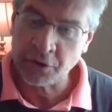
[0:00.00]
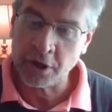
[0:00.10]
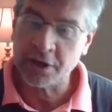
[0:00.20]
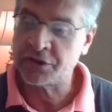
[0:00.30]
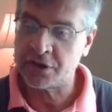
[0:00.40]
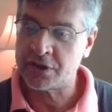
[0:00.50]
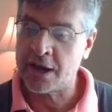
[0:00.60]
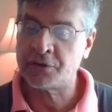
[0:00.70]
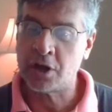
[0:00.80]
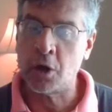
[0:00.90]
circuits that you
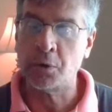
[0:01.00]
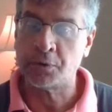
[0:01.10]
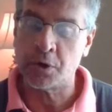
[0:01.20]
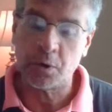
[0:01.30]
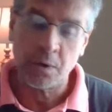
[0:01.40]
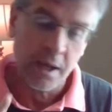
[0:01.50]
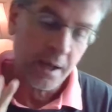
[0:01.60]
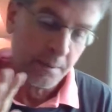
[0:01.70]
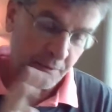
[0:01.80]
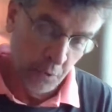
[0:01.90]
have to go through
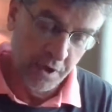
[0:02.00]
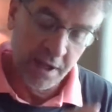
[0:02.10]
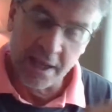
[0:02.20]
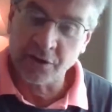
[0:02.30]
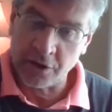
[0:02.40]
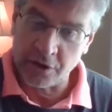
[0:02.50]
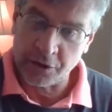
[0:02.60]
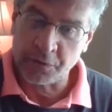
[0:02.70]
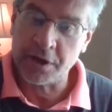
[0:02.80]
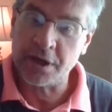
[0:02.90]
before you get to the
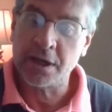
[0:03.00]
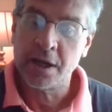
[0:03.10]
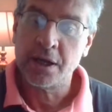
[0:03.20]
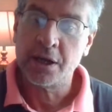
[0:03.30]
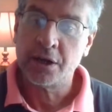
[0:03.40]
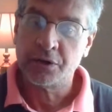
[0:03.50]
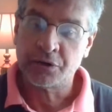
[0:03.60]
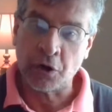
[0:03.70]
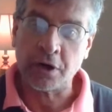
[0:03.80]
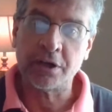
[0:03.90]
3
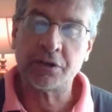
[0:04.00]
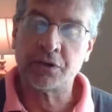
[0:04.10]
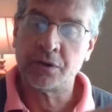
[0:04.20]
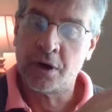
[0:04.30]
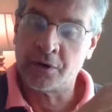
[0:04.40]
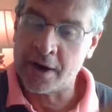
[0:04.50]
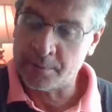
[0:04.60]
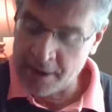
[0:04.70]
circuits around